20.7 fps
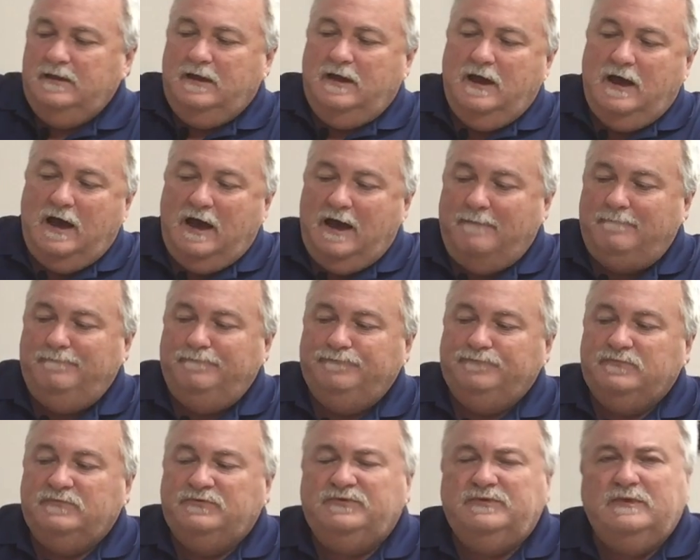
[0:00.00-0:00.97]
Um,
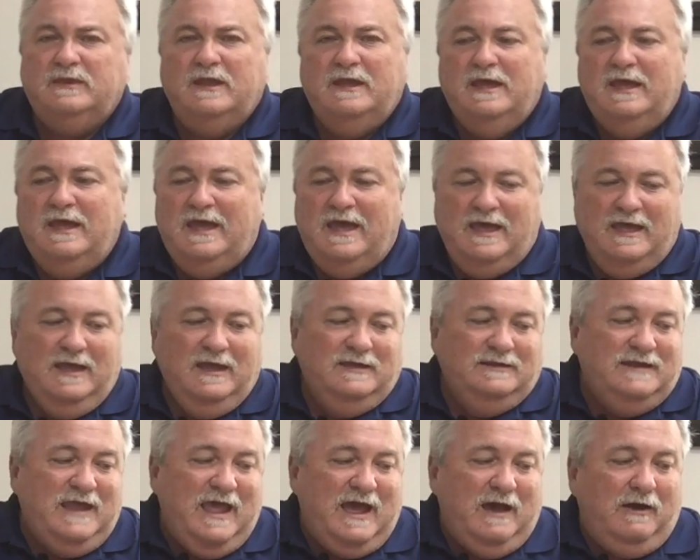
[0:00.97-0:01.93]

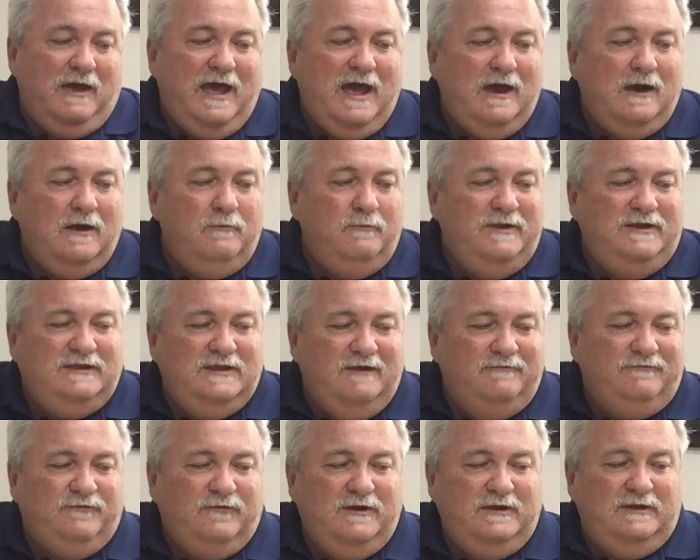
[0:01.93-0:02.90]
now, how are we
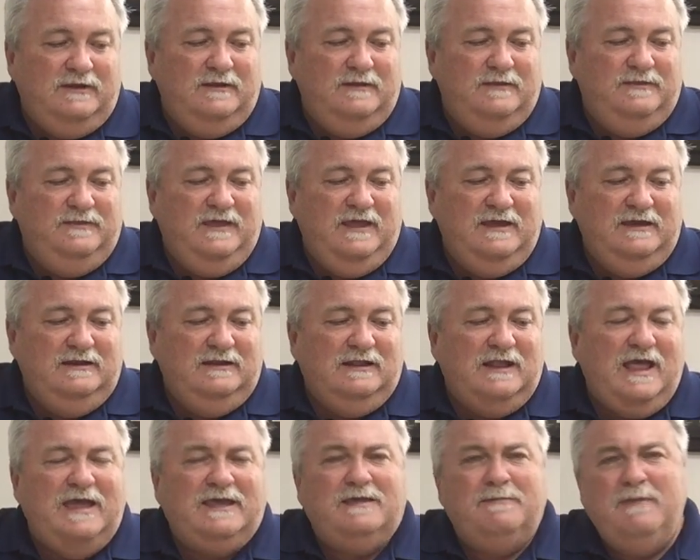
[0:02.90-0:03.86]
different than
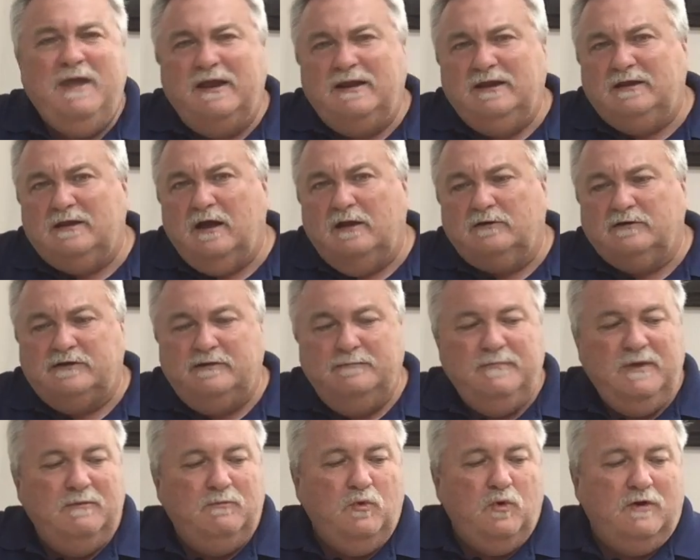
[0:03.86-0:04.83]
like Command and Colors and
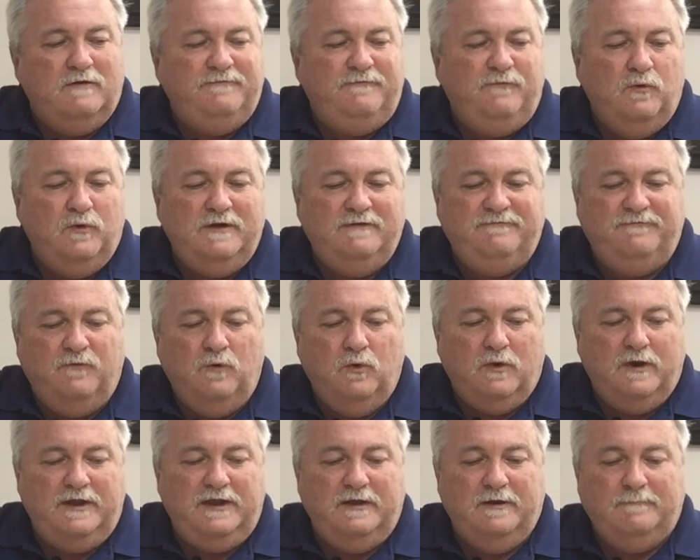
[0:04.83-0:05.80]
Memoir
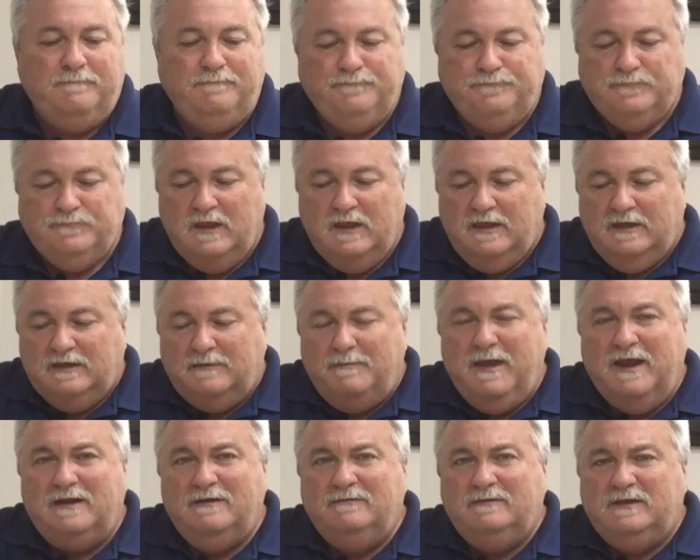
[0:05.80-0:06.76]
44 here?
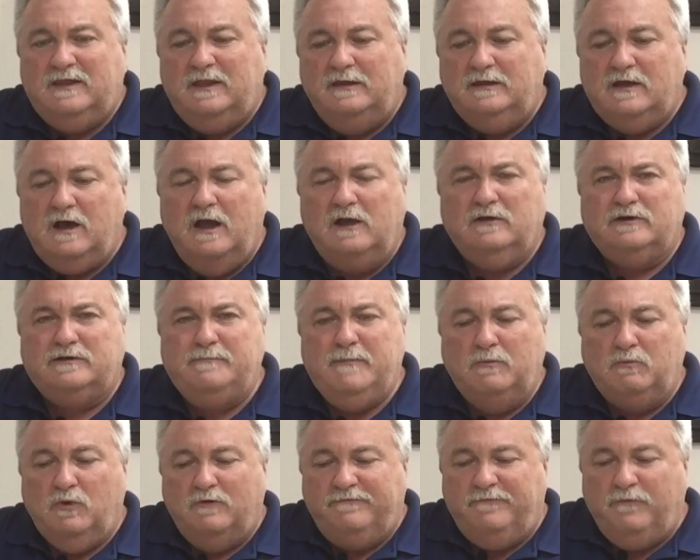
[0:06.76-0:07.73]
Command and Colors
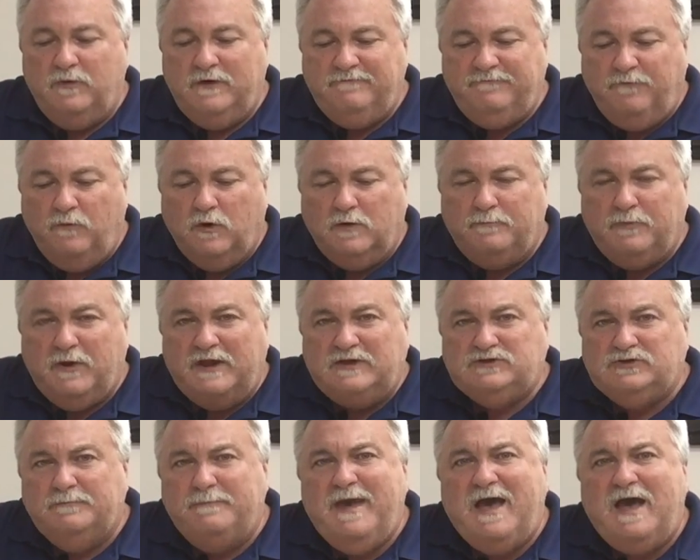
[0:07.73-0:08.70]
Memoir 44
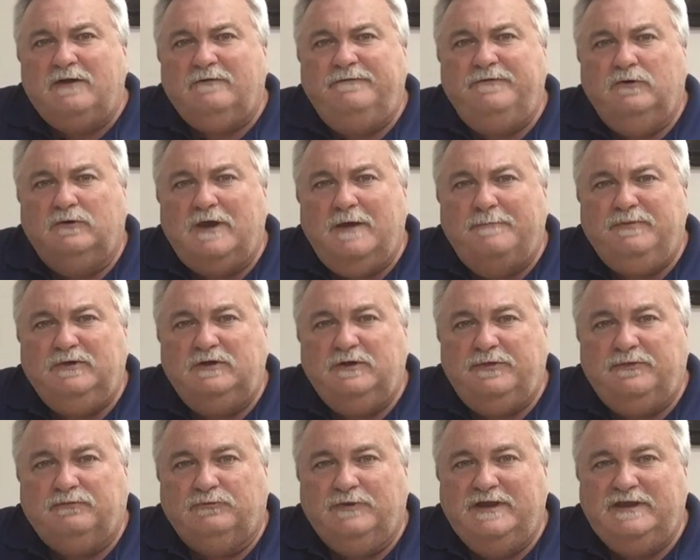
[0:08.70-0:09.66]
breaks your battlefield up into
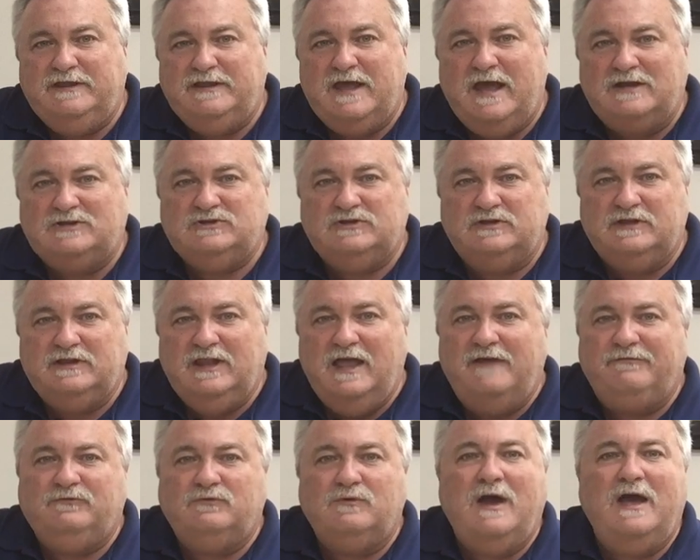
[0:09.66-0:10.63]
three sections,
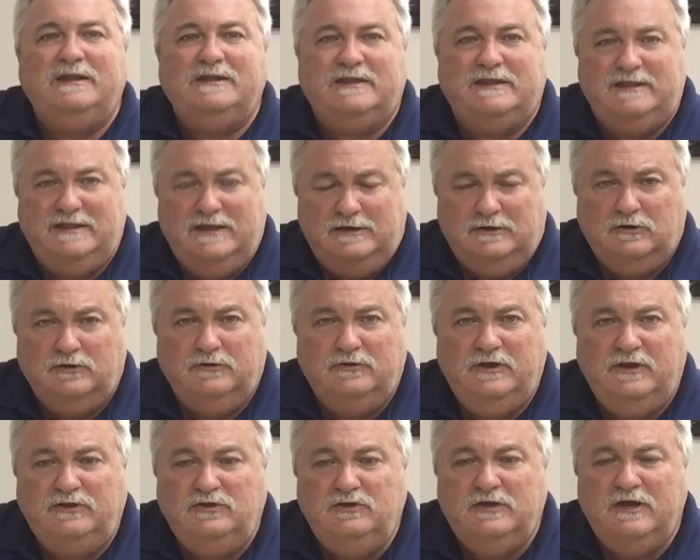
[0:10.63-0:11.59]
left, right, center.
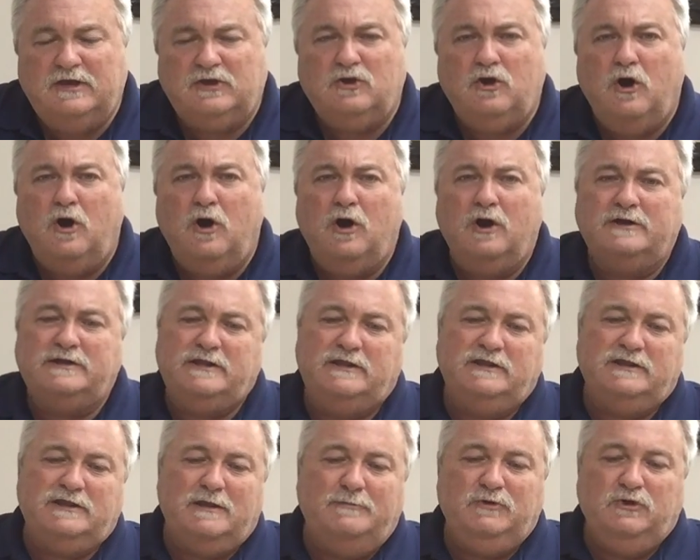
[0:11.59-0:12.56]
And you get cards,
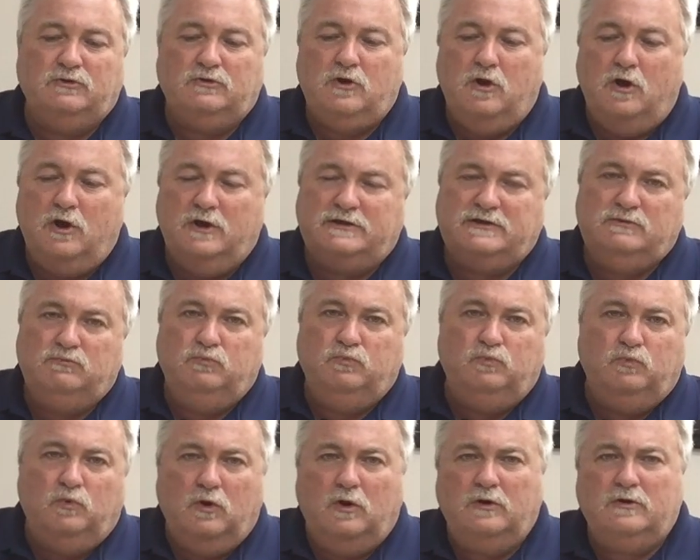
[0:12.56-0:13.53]
and some of your cards
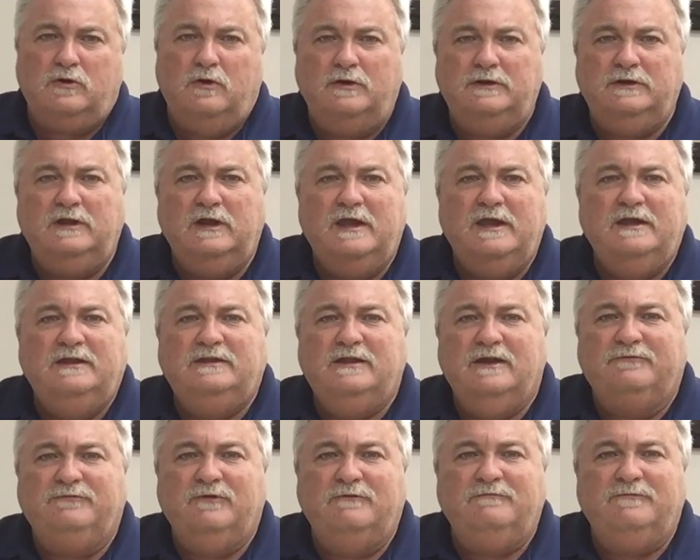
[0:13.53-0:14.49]
work on
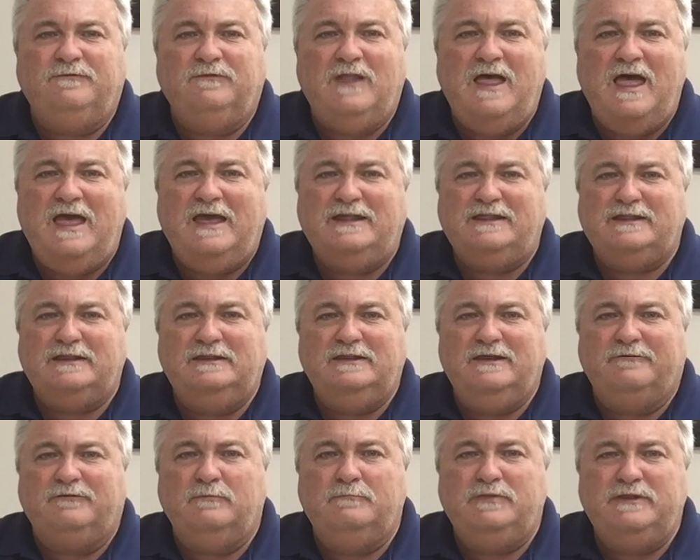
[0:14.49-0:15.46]
different flanks and
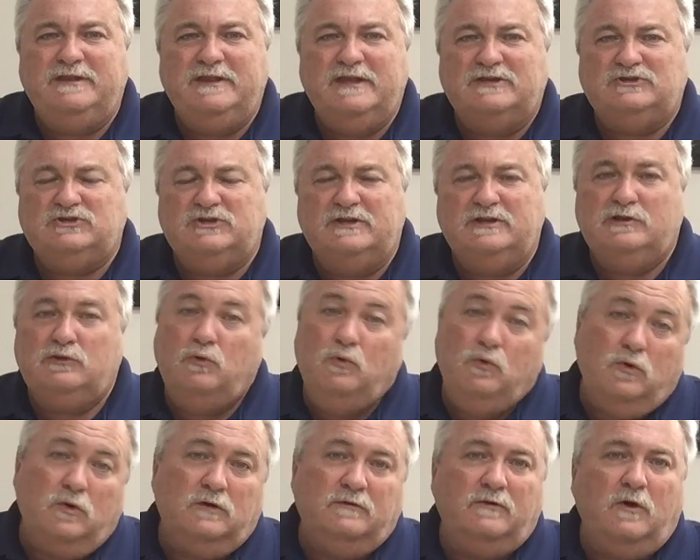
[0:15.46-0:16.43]
different positions
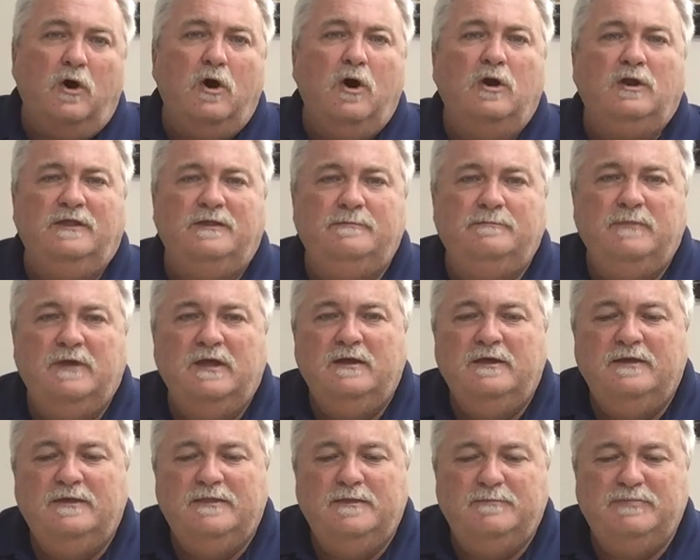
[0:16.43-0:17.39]
or all of
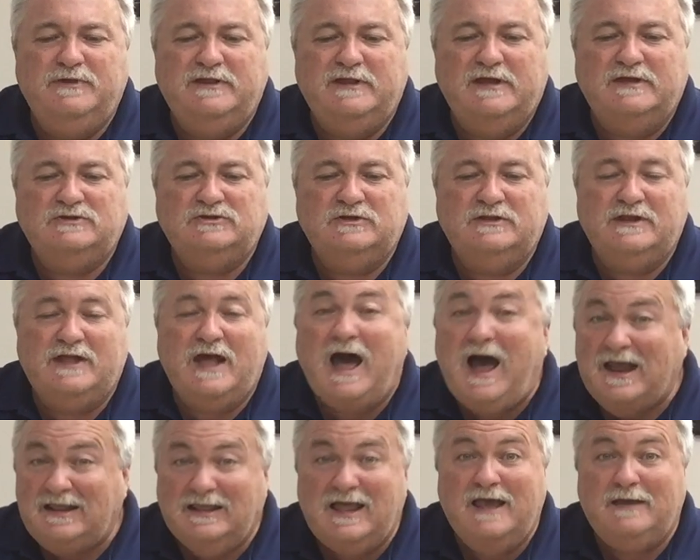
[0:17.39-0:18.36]
the positions.
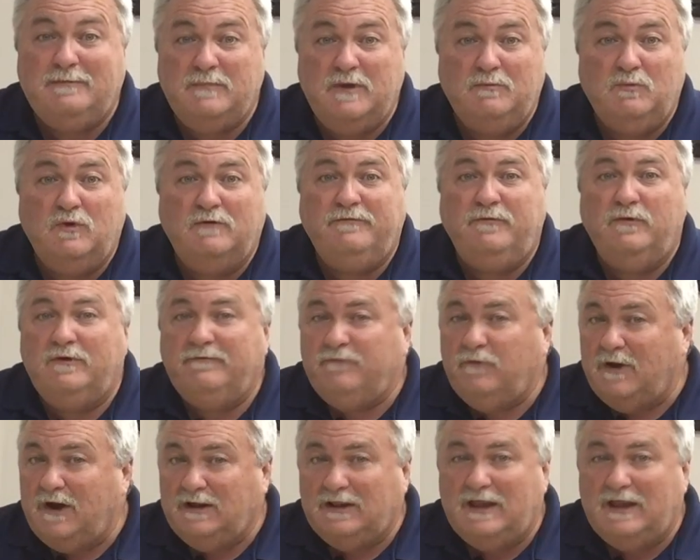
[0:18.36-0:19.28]
I like Memoir 44.